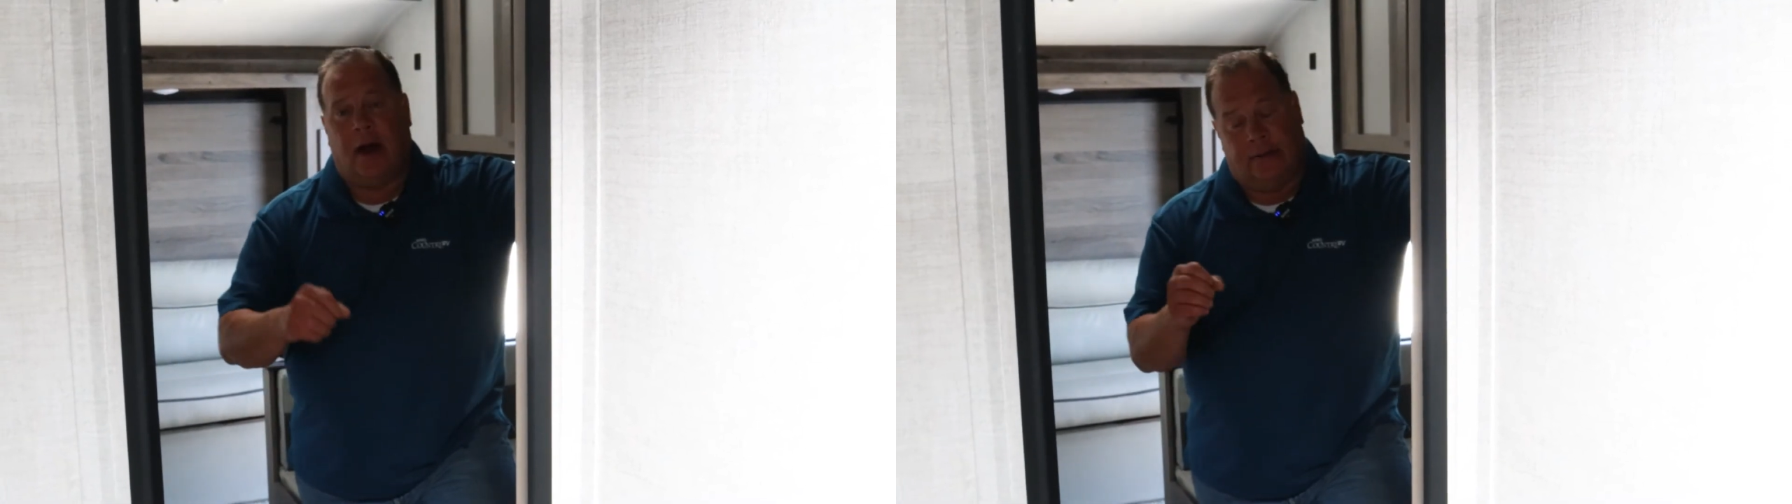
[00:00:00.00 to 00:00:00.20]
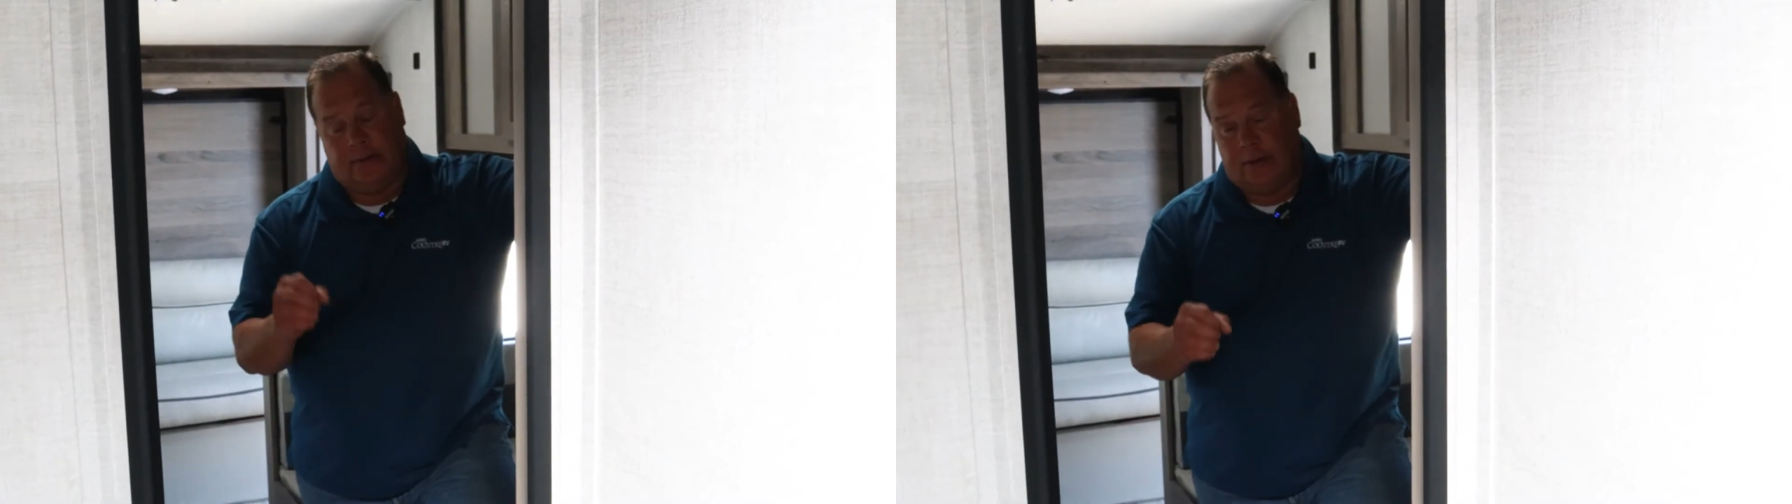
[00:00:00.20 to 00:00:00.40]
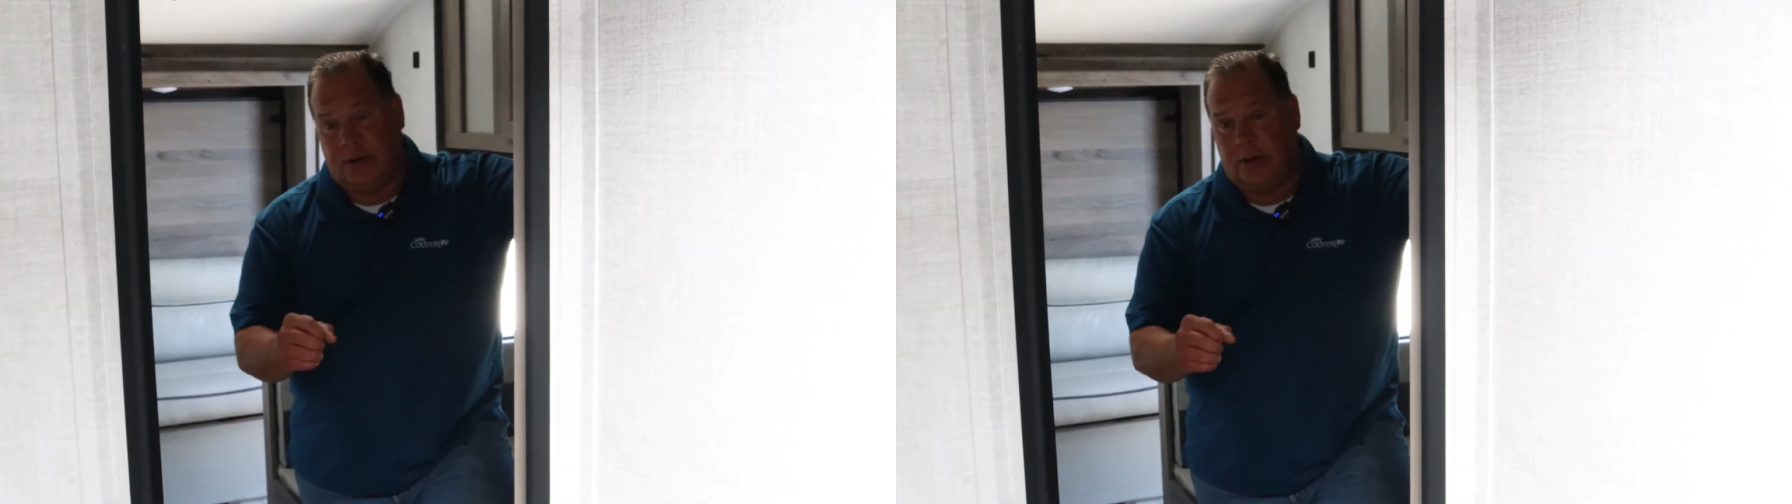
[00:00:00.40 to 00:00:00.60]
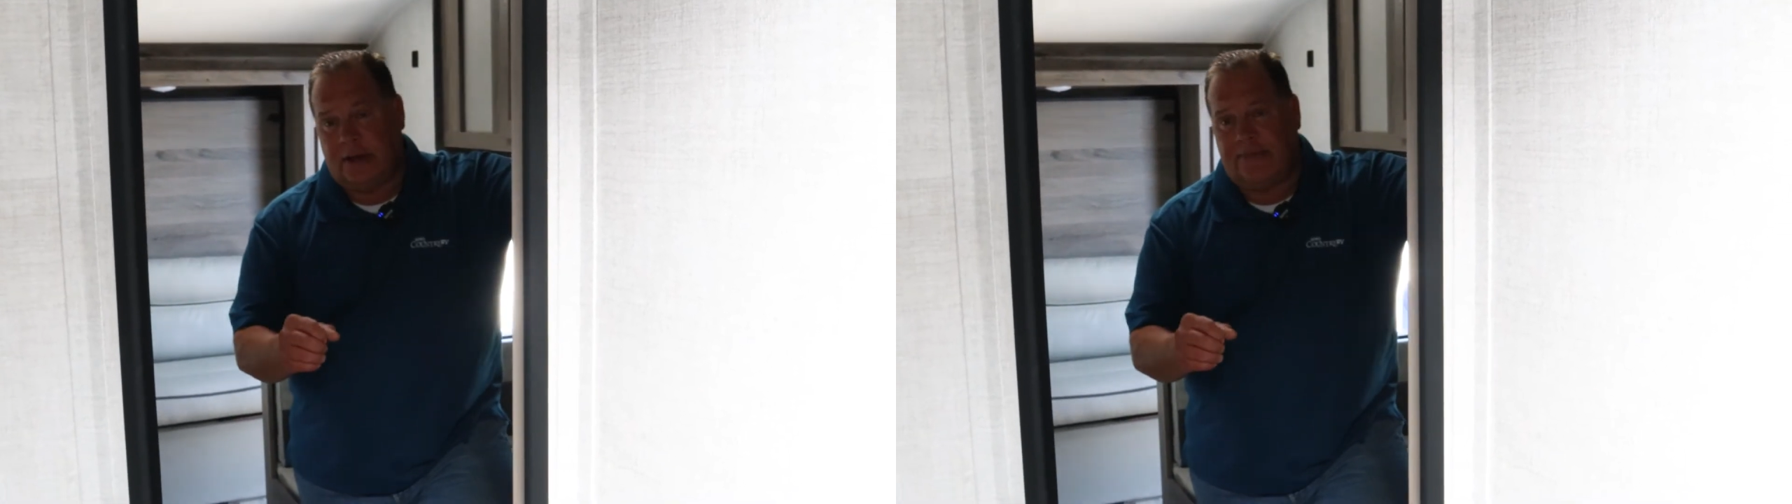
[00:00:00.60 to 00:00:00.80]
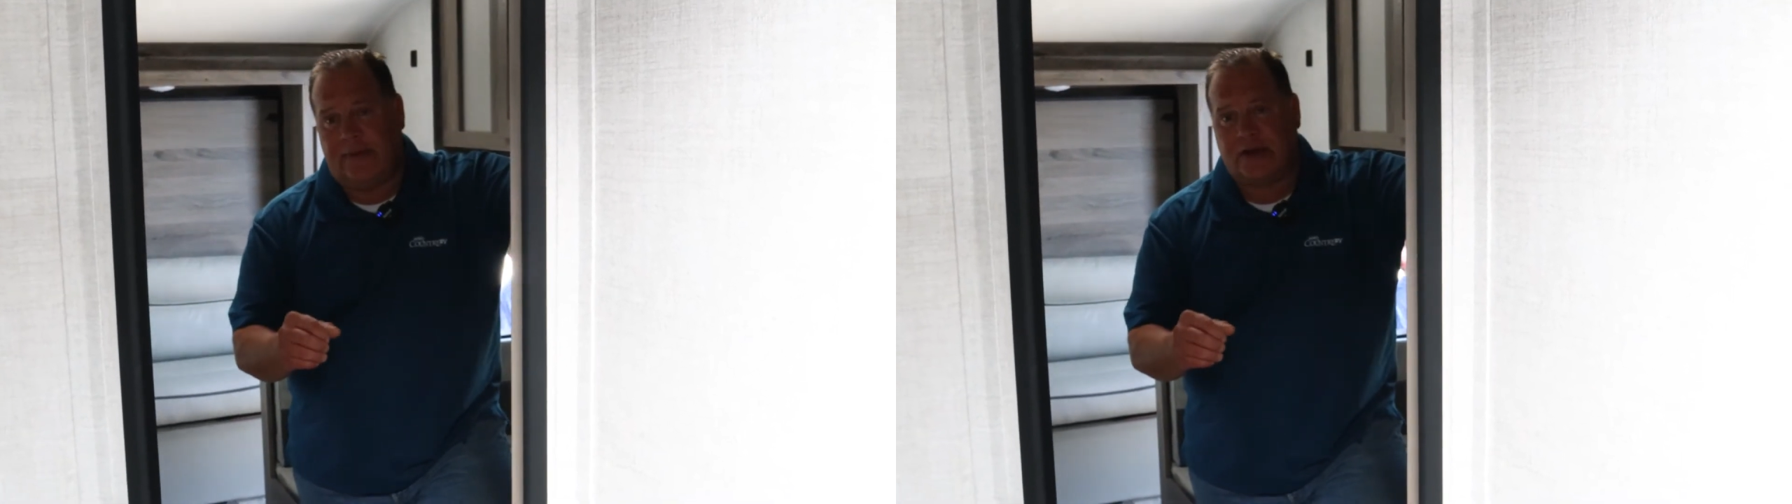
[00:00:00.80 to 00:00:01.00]
a uh,
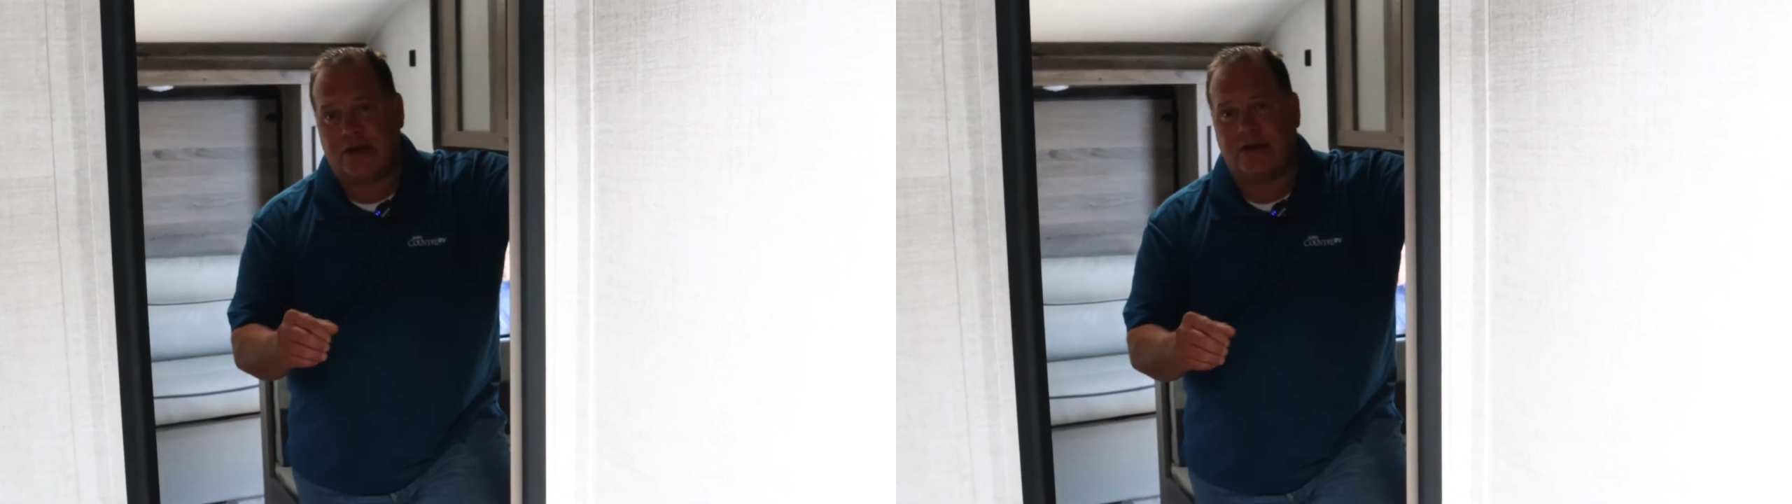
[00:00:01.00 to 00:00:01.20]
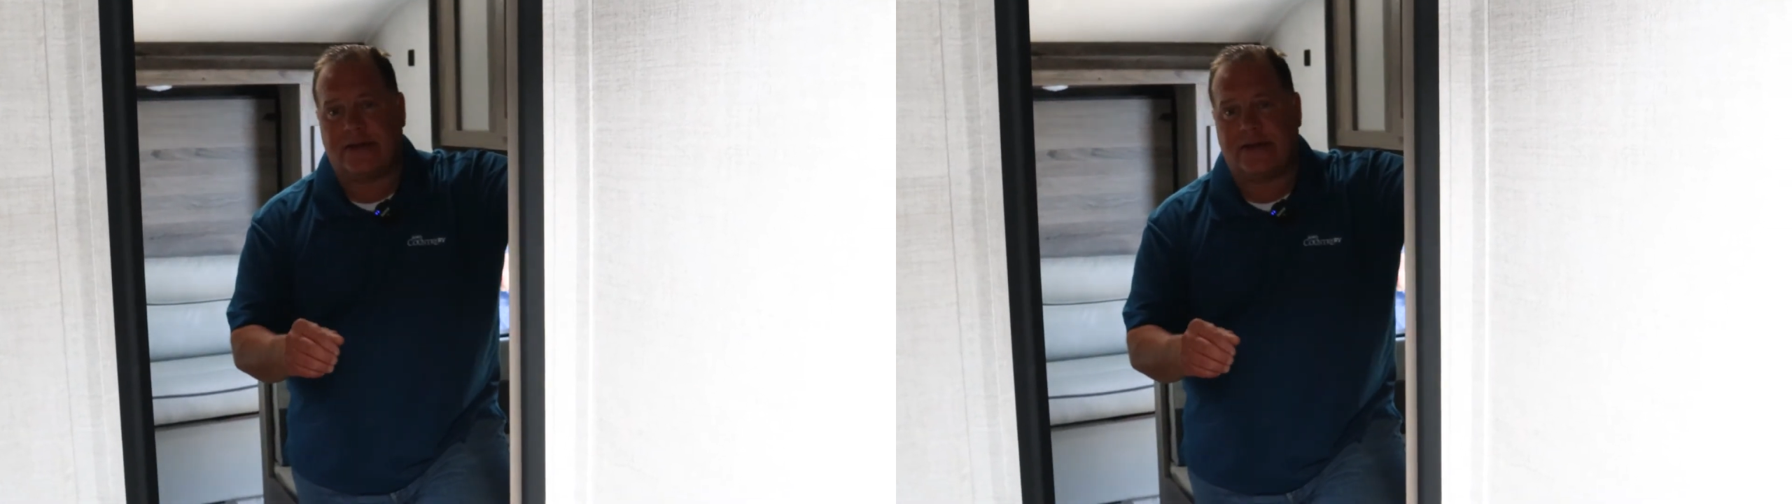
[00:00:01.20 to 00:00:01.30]
unique feature